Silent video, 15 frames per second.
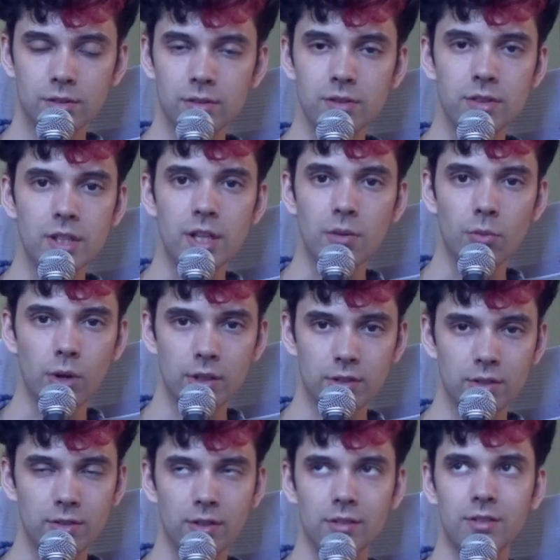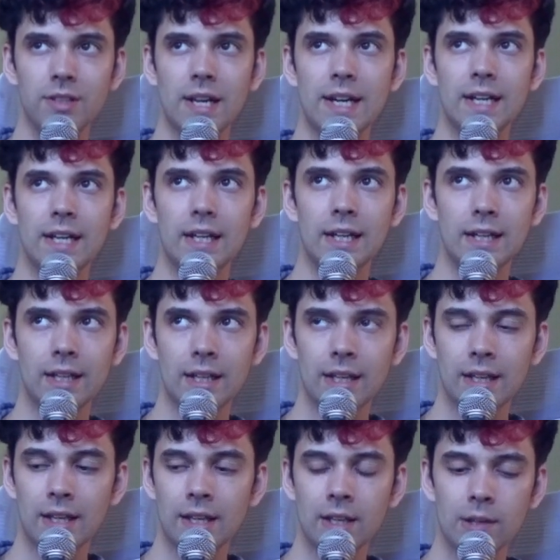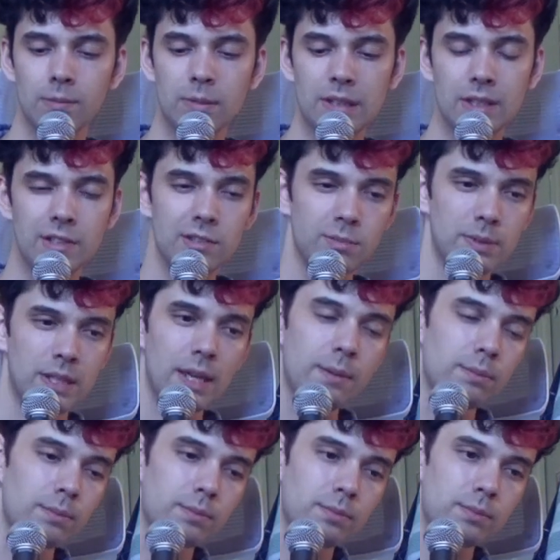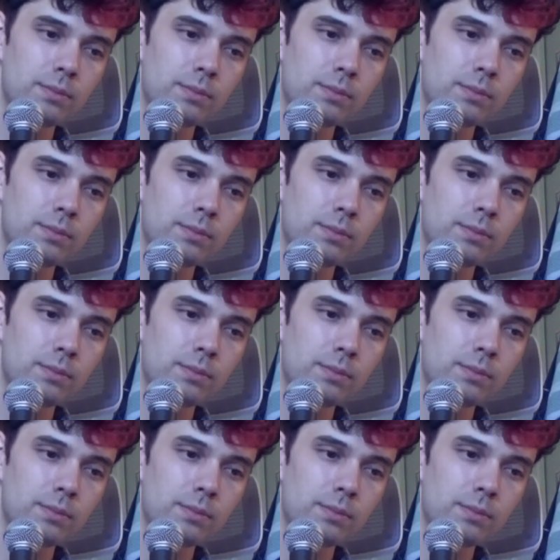didn't want to sustain it because it became